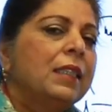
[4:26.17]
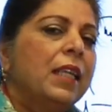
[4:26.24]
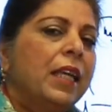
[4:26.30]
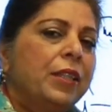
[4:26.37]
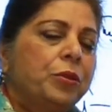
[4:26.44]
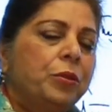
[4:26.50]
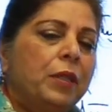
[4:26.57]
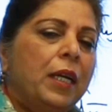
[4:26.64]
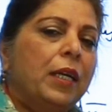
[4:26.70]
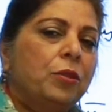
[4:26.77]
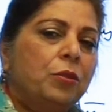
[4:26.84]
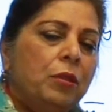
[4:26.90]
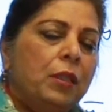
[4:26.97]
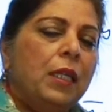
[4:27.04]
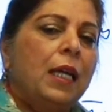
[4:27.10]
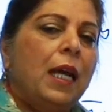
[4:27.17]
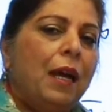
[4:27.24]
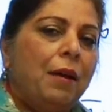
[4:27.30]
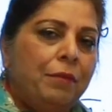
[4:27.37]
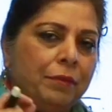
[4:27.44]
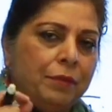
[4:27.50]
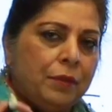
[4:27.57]
they should actually
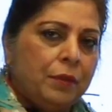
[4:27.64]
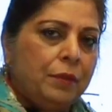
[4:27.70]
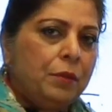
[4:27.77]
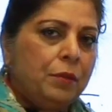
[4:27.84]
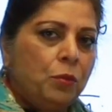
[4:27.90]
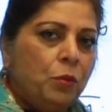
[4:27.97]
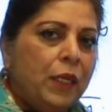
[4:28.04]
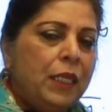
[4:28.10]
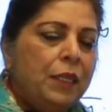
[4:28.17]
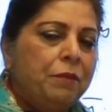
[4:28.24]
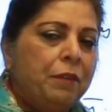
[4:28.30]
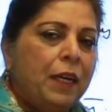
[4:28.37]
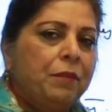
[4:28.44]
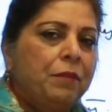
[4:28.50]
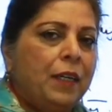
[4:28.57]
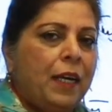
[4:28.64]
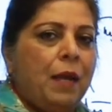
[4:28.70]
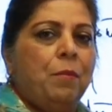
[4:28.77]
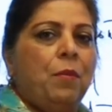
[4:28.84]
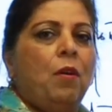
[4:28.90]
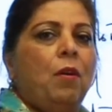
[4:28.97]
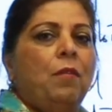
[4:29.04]
have 25
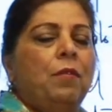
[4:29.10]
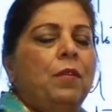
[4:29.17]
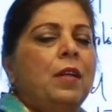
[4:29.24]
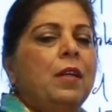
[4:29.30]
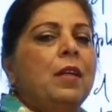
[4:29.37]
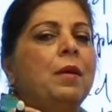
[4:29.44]
gram of